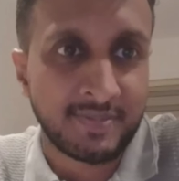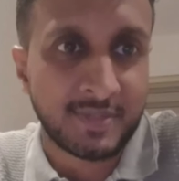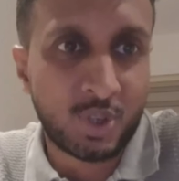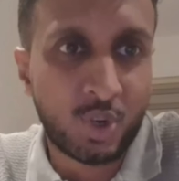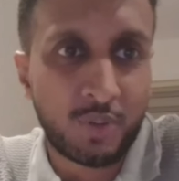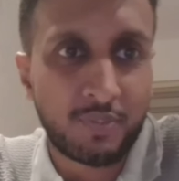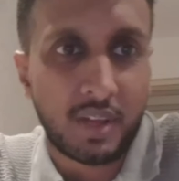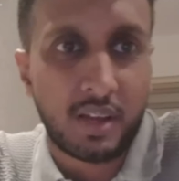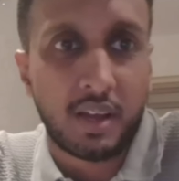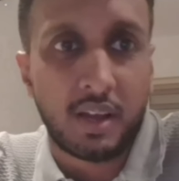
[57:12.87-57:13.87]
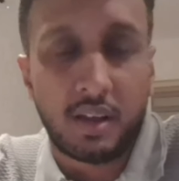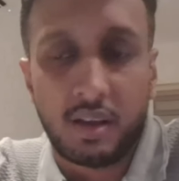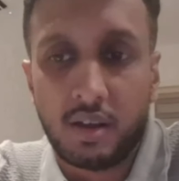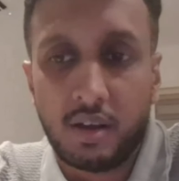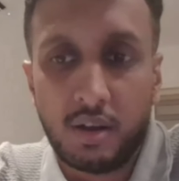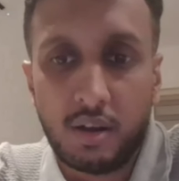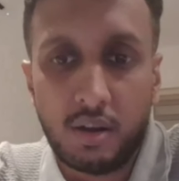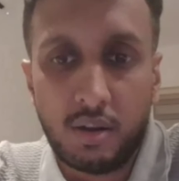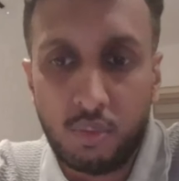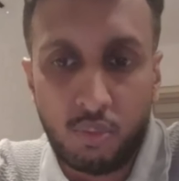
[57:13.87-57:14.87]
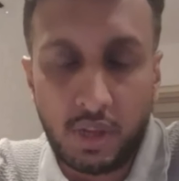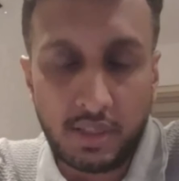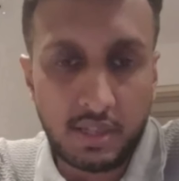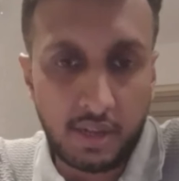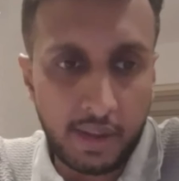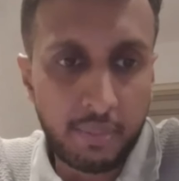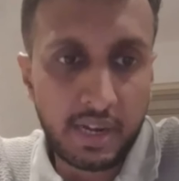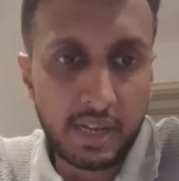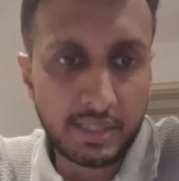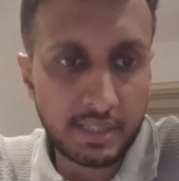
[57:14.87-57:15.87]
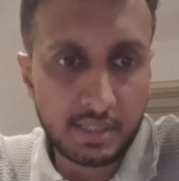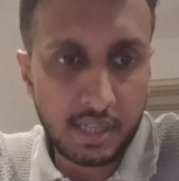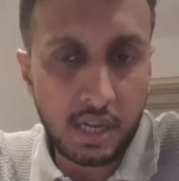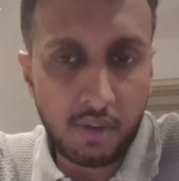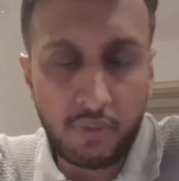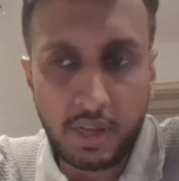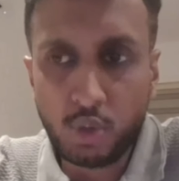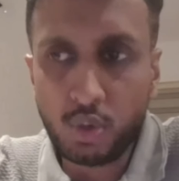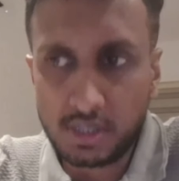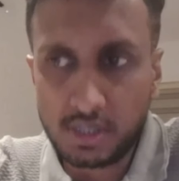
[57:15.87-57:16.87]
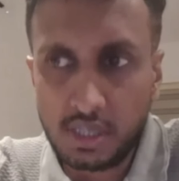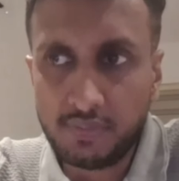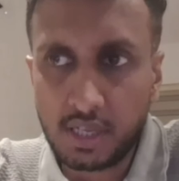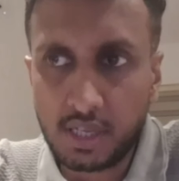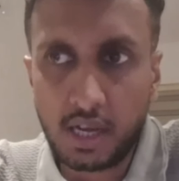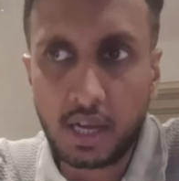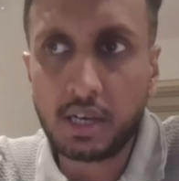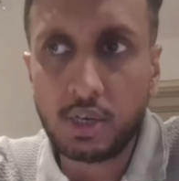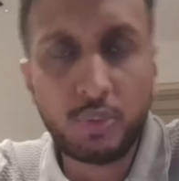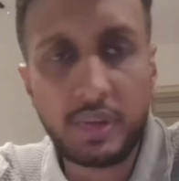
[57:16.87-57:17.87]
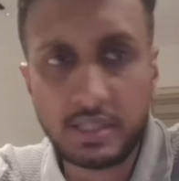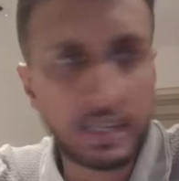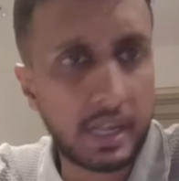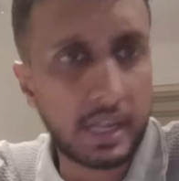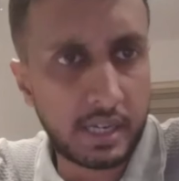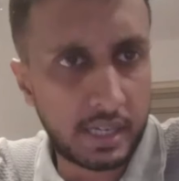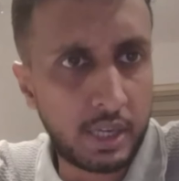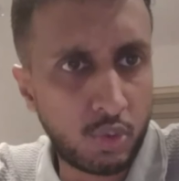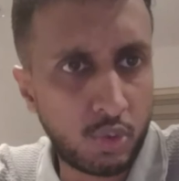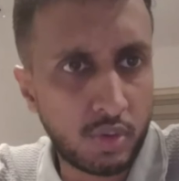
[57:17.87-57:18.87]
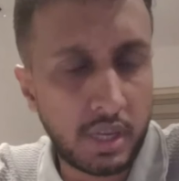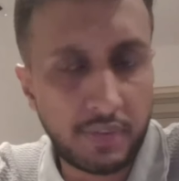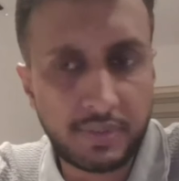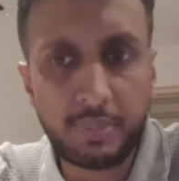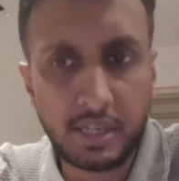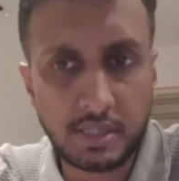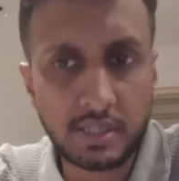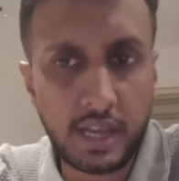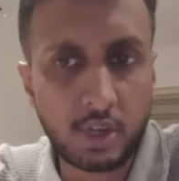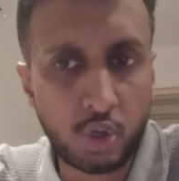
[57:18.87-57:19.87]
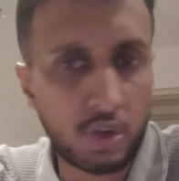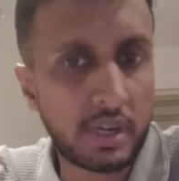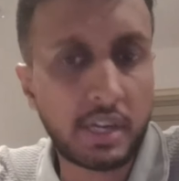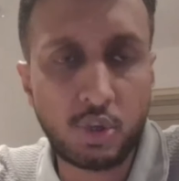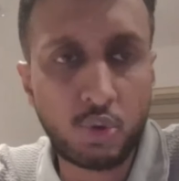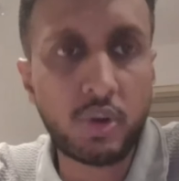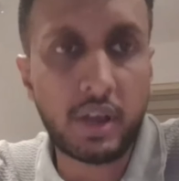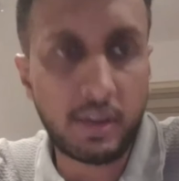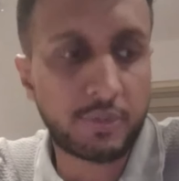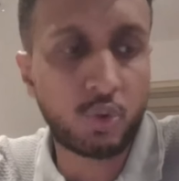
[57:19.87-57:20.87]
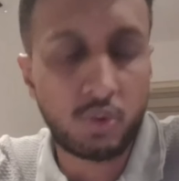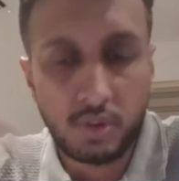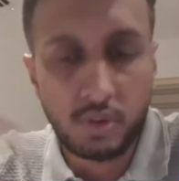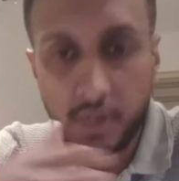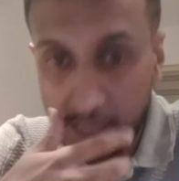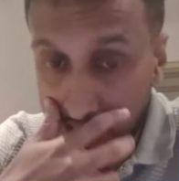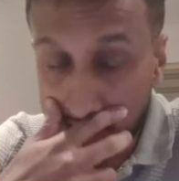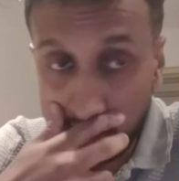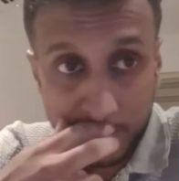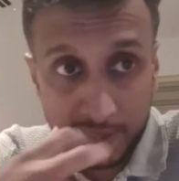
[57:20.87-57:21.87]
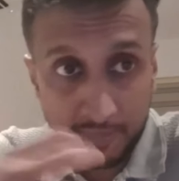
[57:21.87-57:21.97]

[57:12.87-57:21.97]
So uh, what the recommendations are, when you achieve the target, you basically continue. If the patient can tolerate, you have to take it.